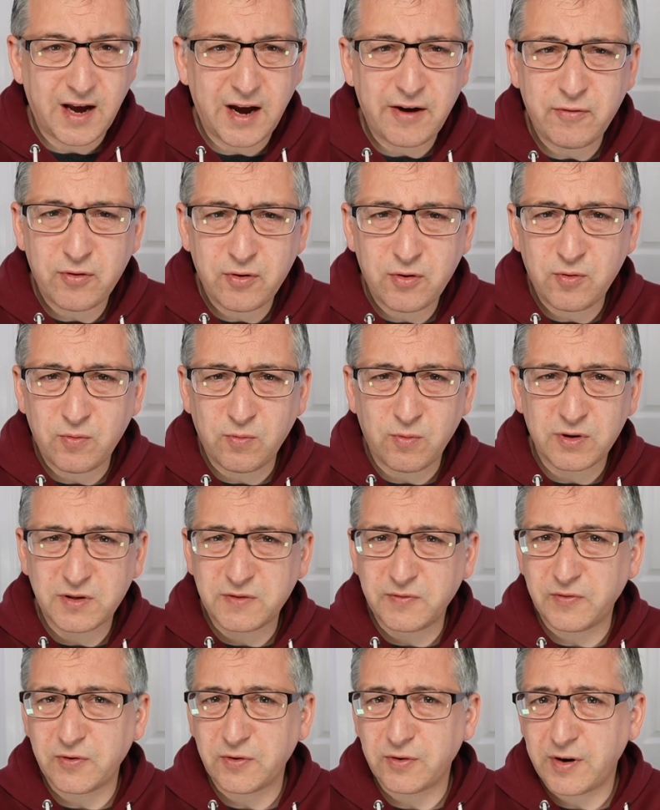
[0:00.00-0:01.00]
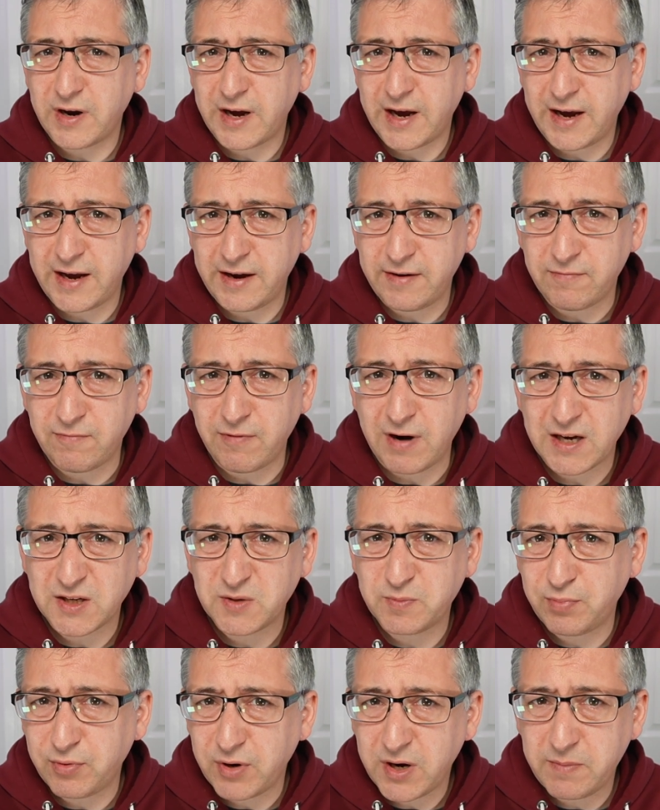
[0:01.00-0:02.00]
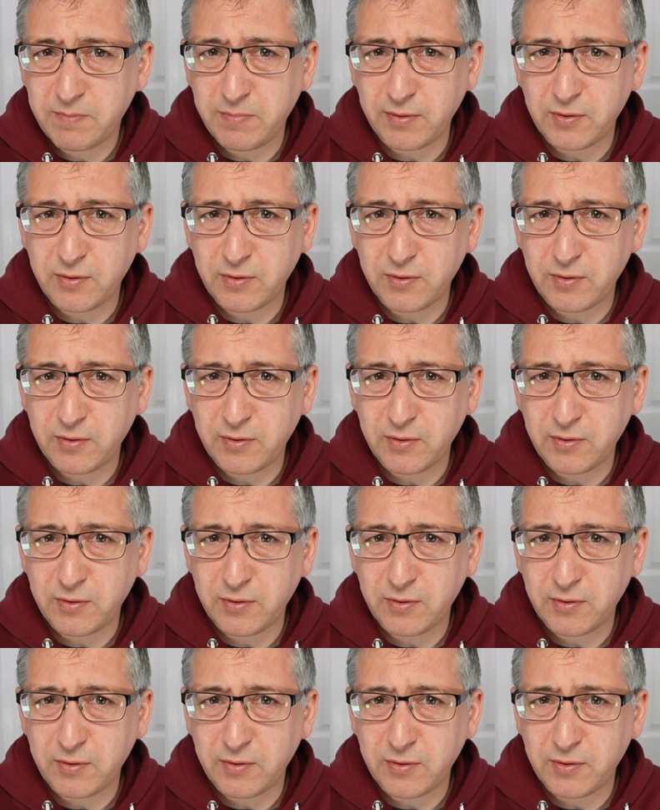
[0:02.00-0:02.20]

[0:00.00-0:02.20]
aerial was for a RaZberry